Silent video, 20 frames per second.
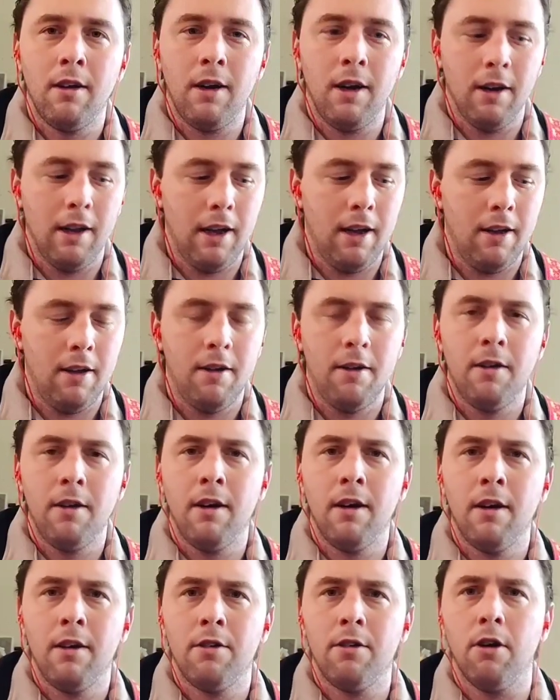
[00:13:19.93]
hear that?
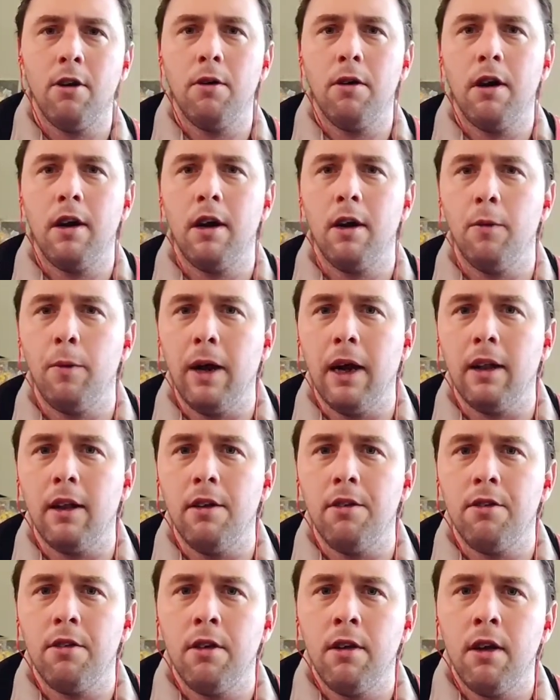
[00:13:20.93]
So we got
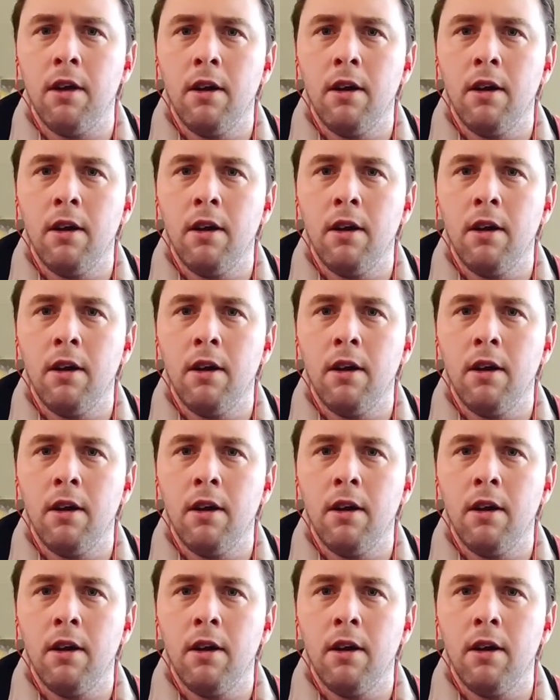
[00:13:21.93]
this.